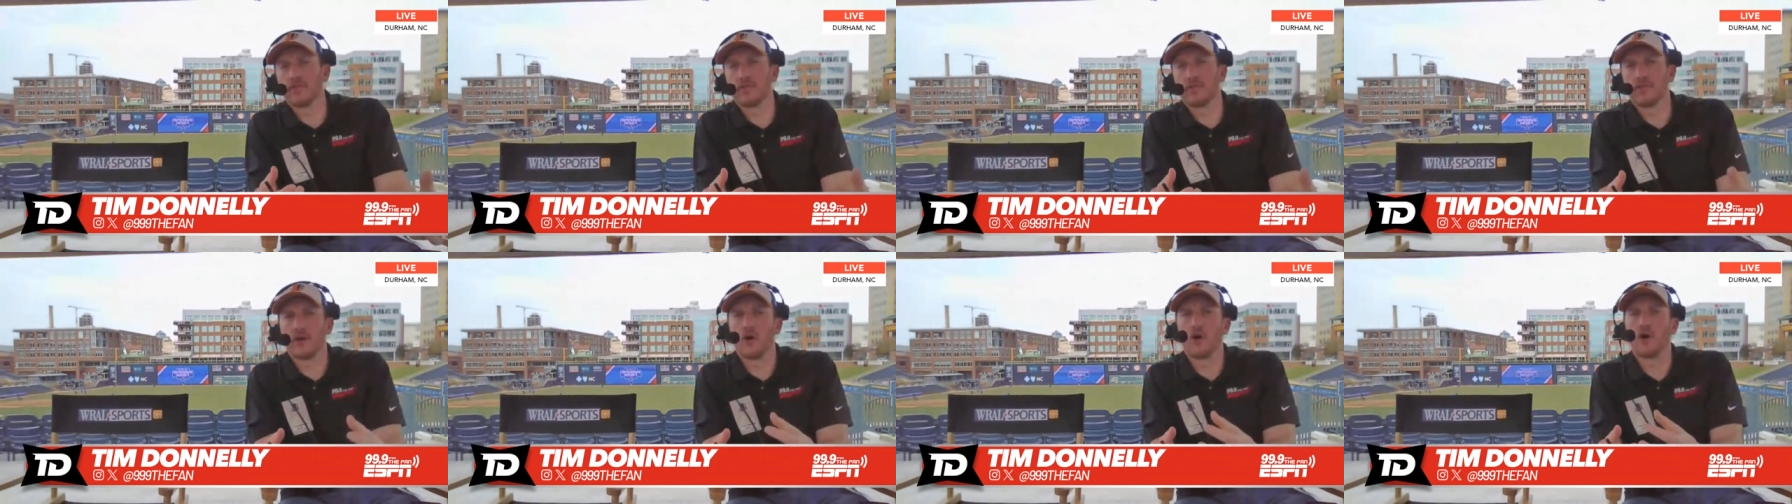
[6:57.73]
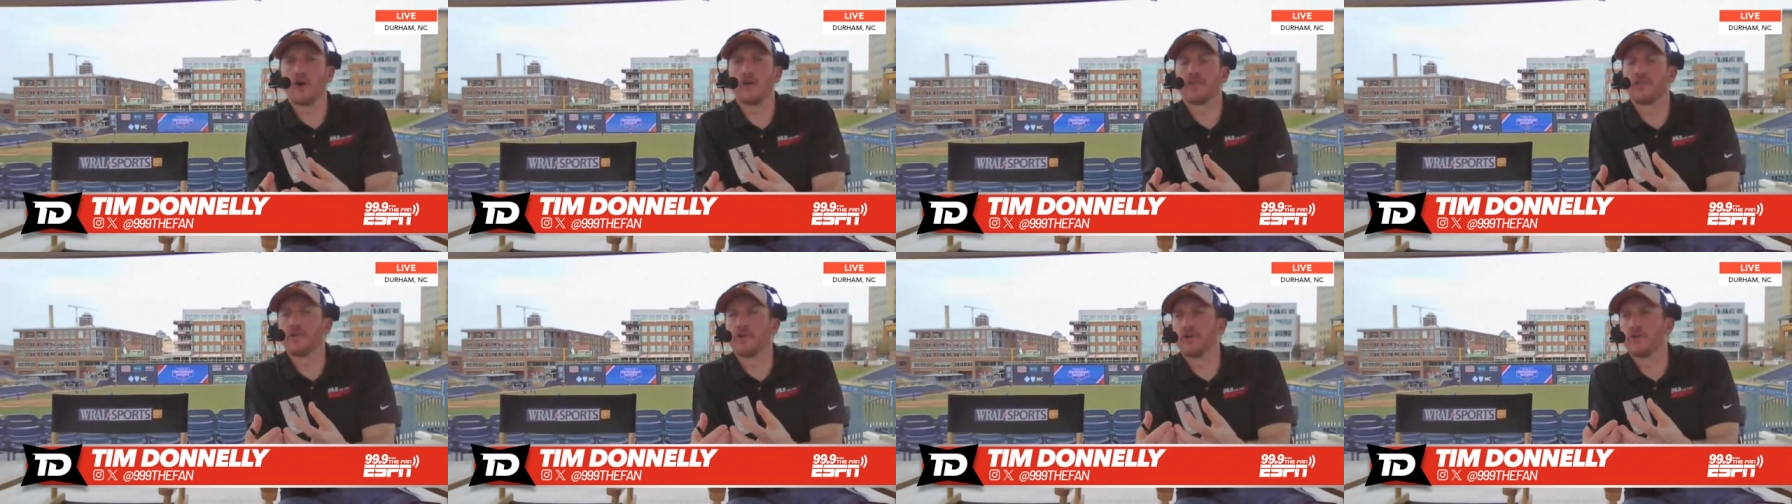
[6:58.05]
the, the
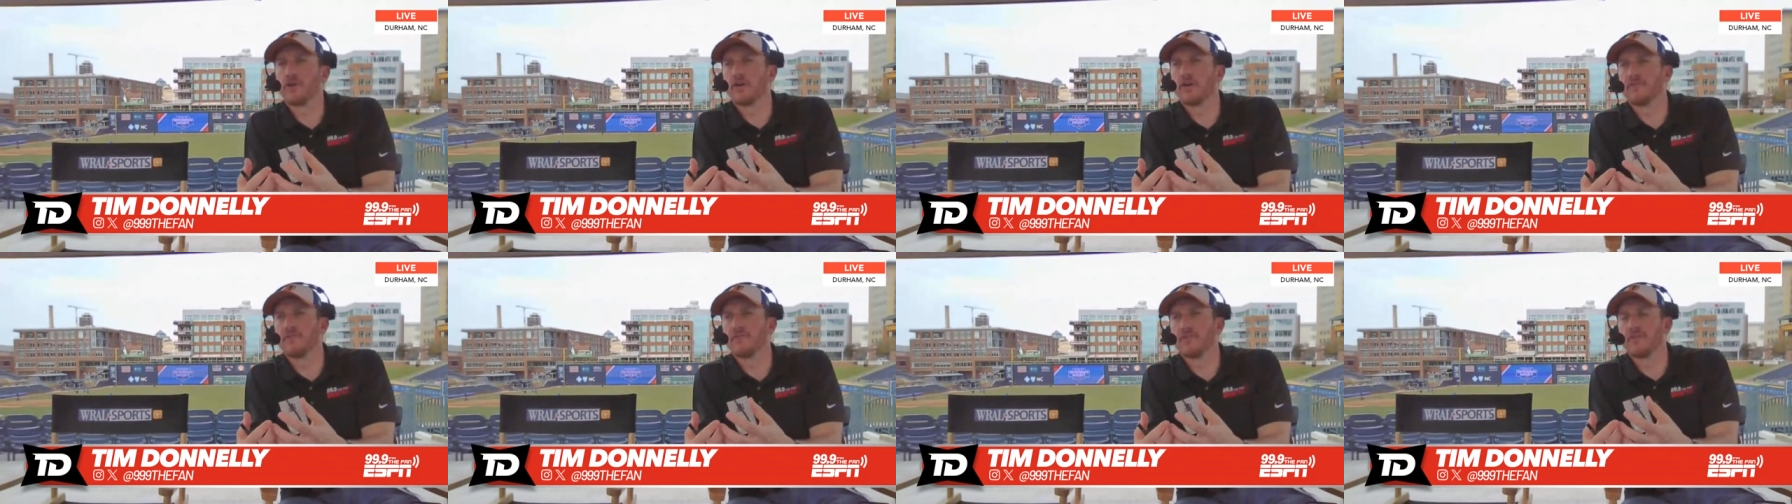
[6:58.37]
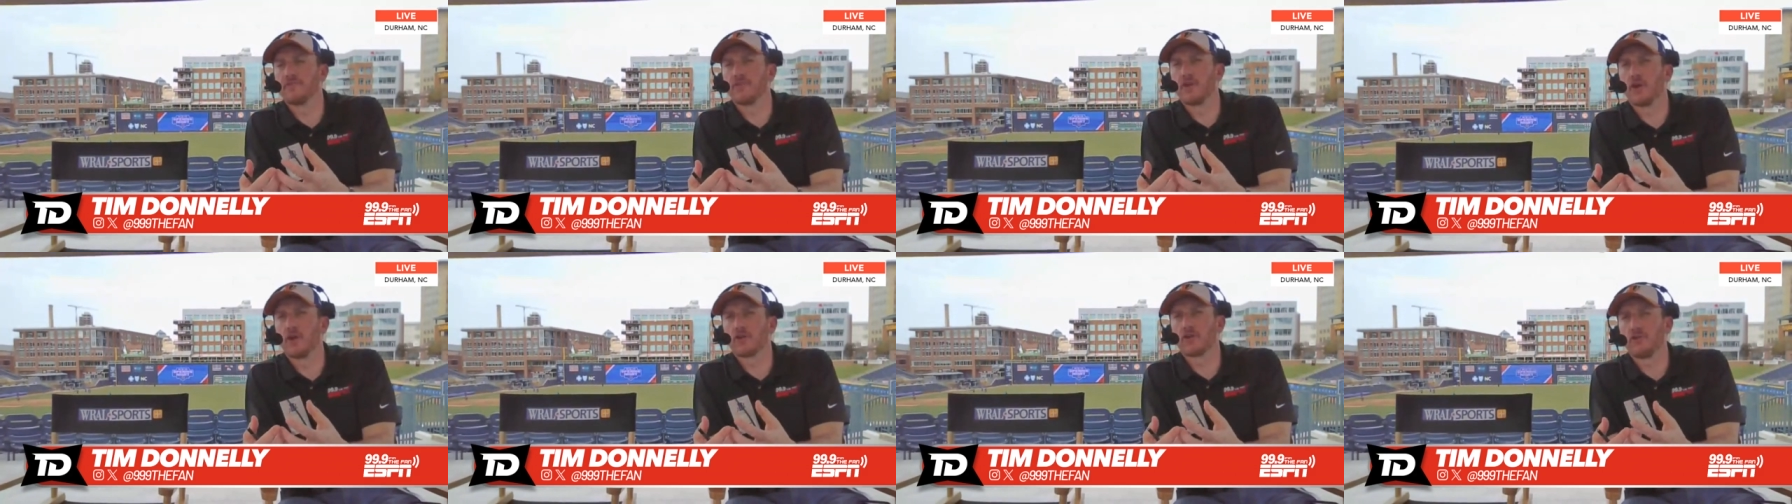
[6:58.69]
author of,
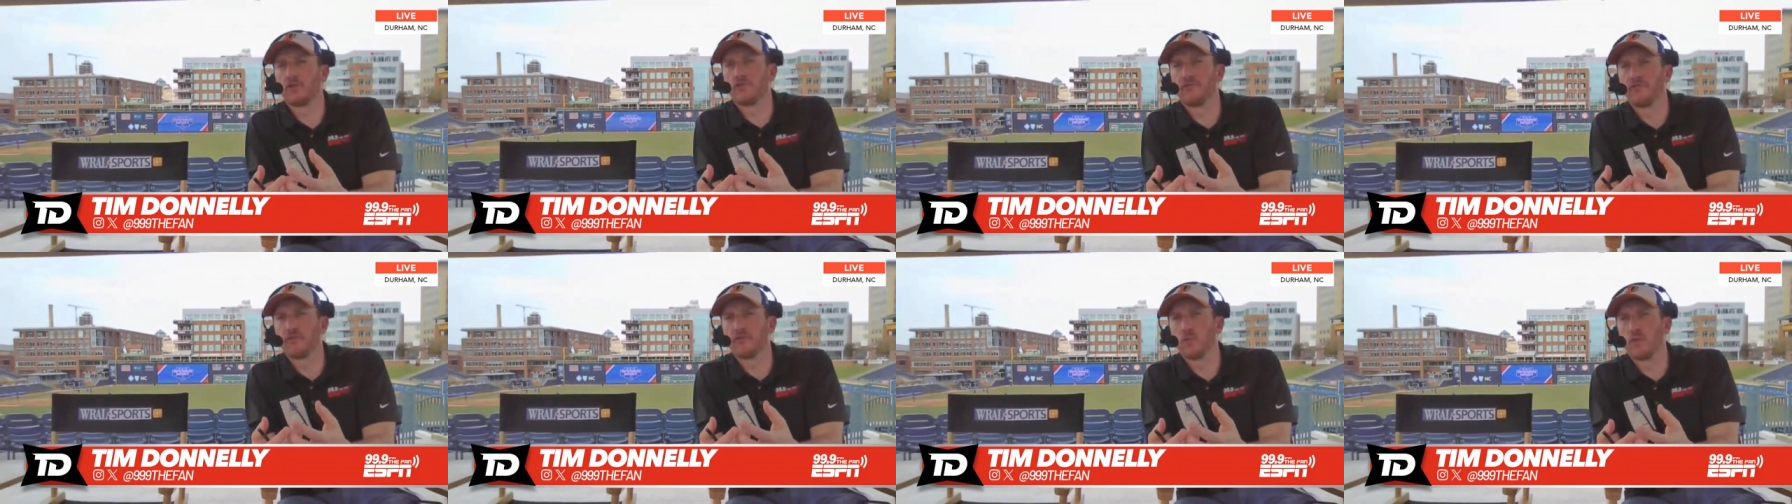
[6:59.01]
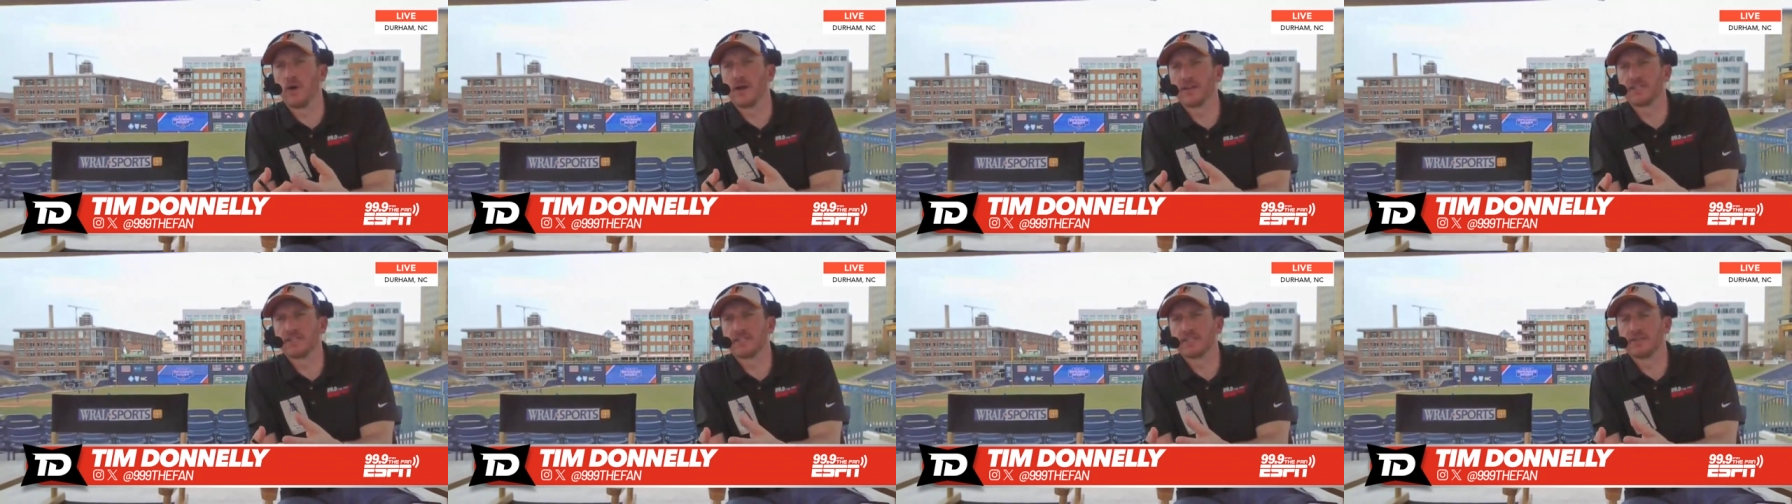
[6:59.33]
of the article for
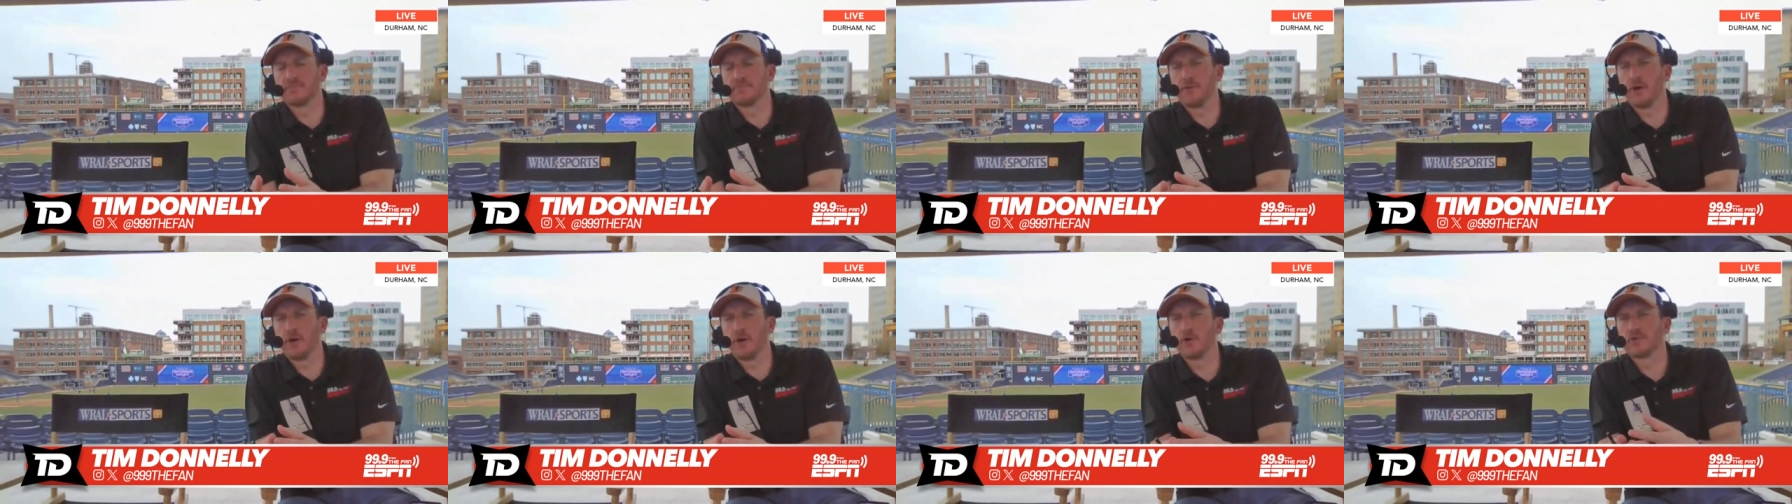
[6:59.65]
the Washington